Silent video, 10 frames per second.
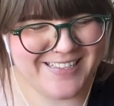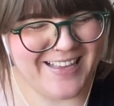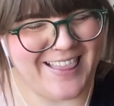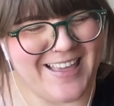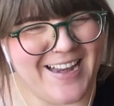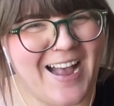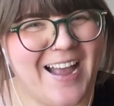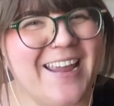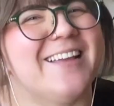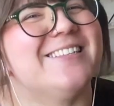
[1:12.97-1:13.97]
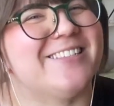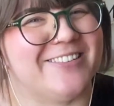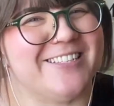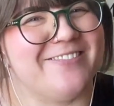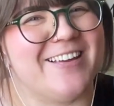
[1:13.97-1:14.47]
that I
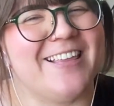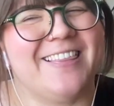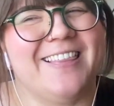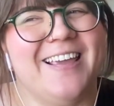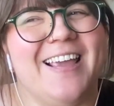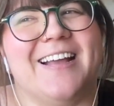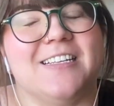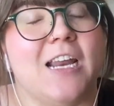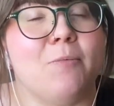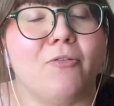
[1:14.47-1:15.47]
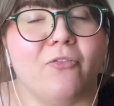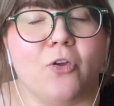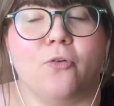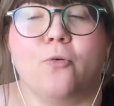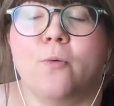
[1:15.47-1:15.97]
consulted with, to name a
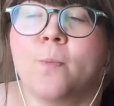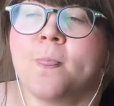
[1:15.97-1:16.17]
few,